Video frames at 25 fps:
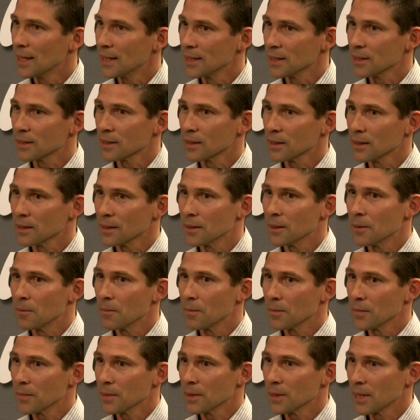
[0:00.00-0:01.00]
And
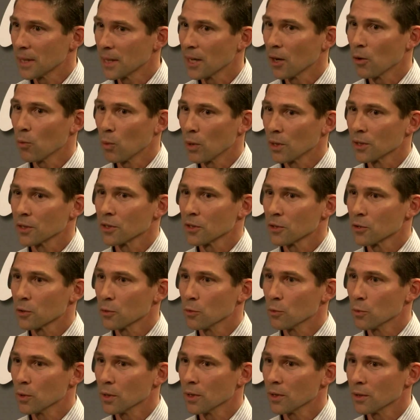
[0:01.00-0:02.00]
then I wanted
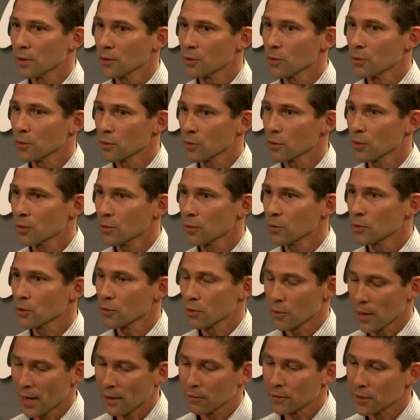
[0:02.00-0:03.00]
to
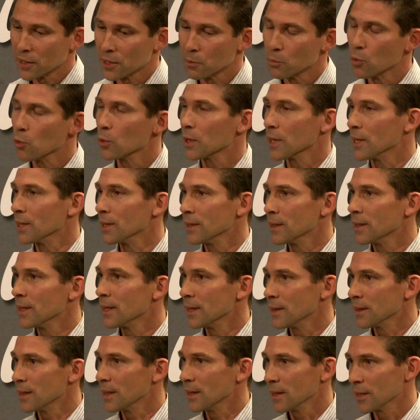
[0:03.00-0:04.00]
have this book
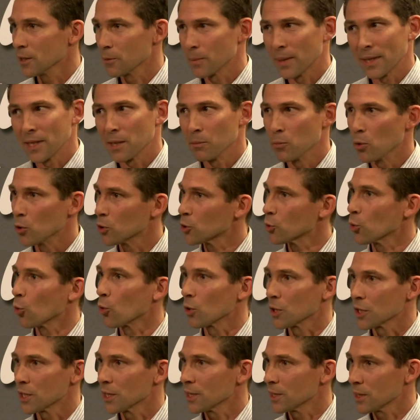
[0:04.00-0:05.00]
in as many
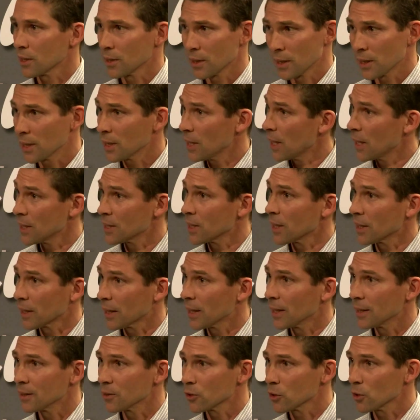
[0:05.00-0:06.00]
bookstores as I
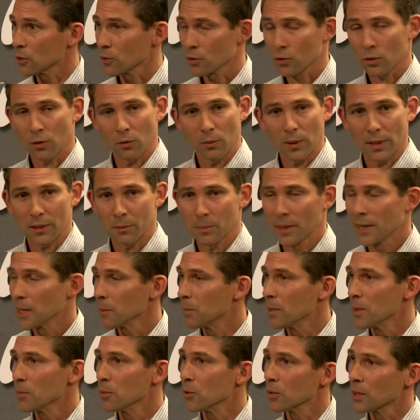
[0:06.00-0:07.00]
can, so as
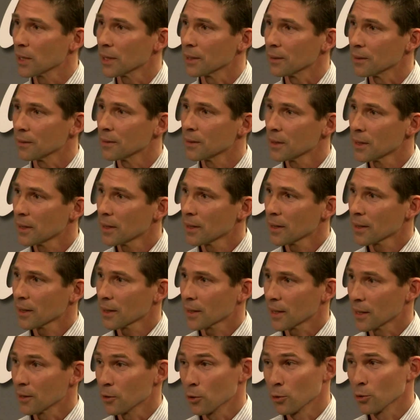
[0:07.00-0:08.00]
many people can
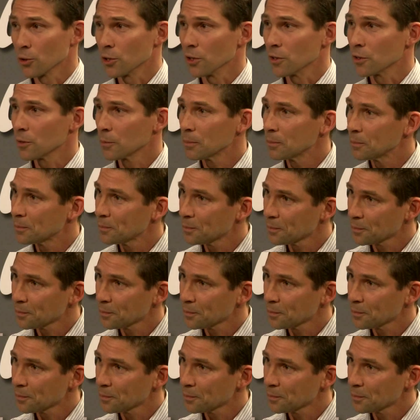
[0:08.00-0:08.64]
use it.